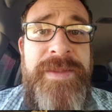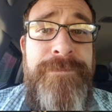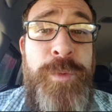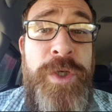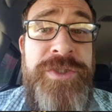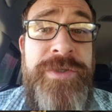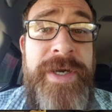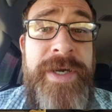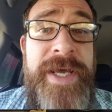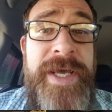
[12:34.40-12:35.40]
This rook
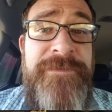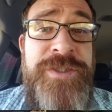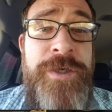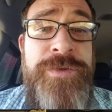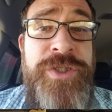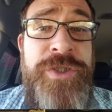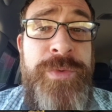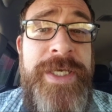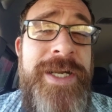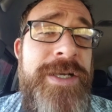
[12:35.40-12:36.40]
strategy I've showed
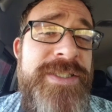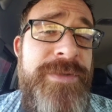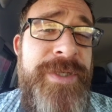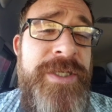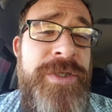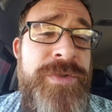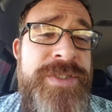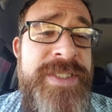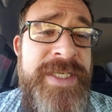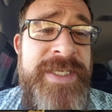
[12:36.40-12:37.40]
you can also be
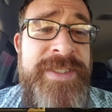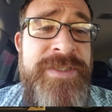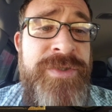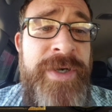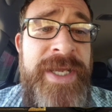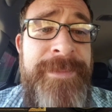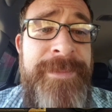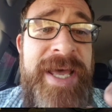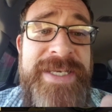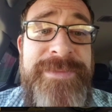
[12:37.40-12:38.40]
used to get these great
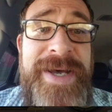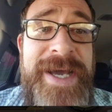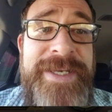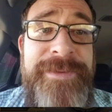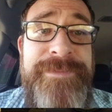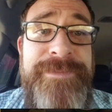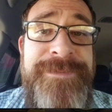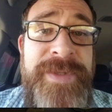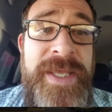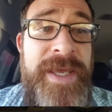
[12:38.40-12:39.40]
platinum
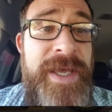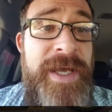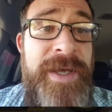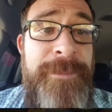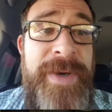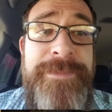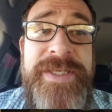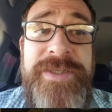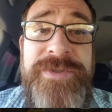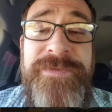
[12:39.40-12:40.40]
items.
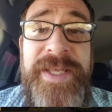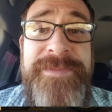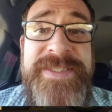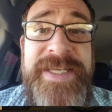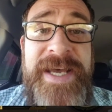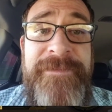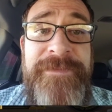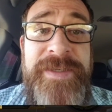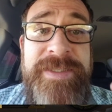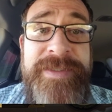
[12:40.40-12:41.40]
Mindbender's Flame
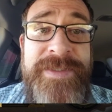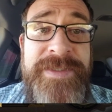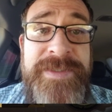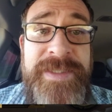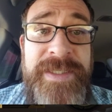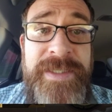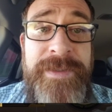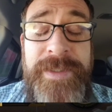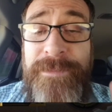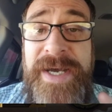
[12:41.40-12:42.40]
Staff
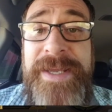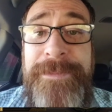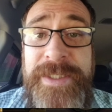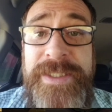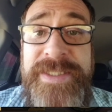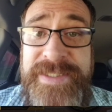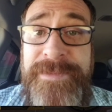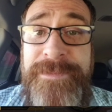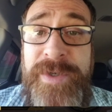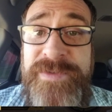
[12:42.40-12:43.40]
in my opinion, is
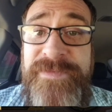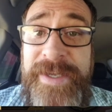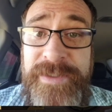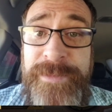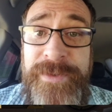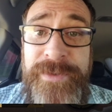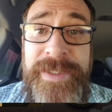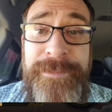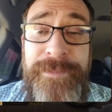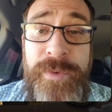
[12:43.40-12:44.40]
the most valuable
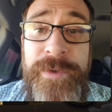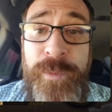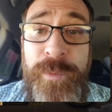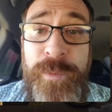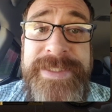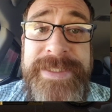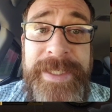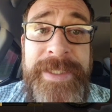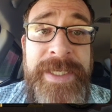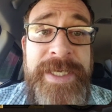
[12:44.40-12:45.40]
and important one to
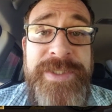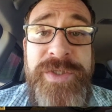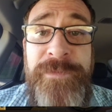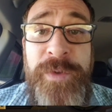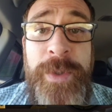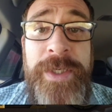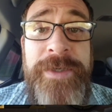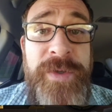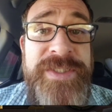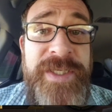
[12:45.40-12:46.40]
get. So if you want to
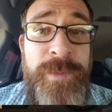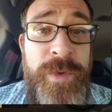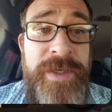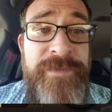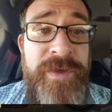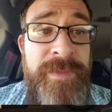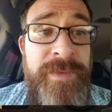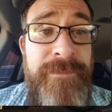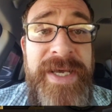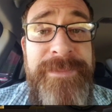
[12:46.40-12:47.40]
focus on one of
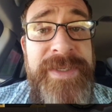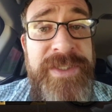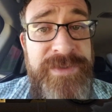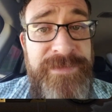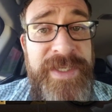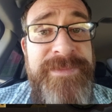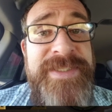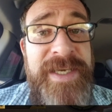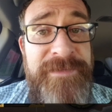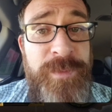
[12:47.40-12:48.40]
them, Mindbender's Flame
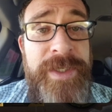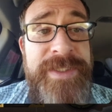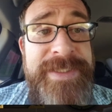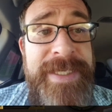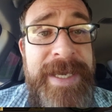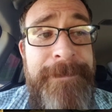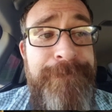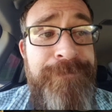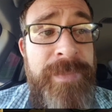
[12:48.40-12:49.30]
Staff's where it's at.